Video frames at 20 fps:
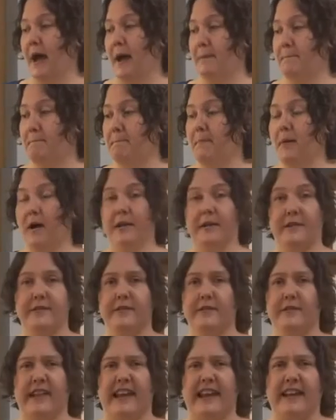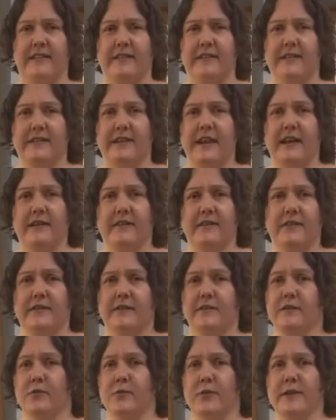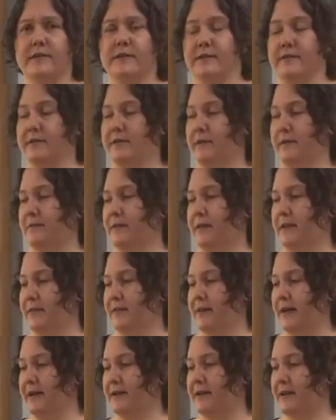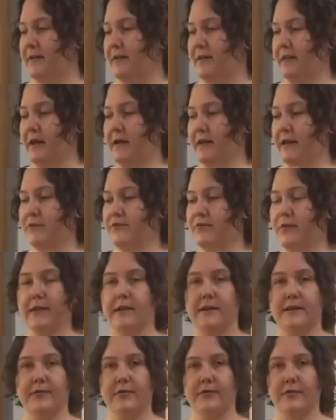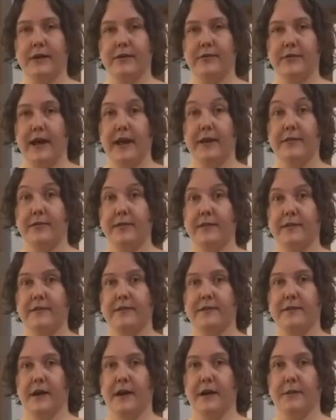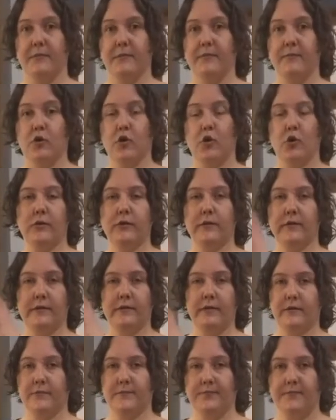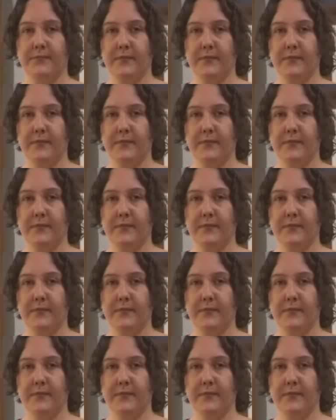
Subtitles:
mollusks like snails and squids and stuff like that, they all had relatives around at this time. Corals too.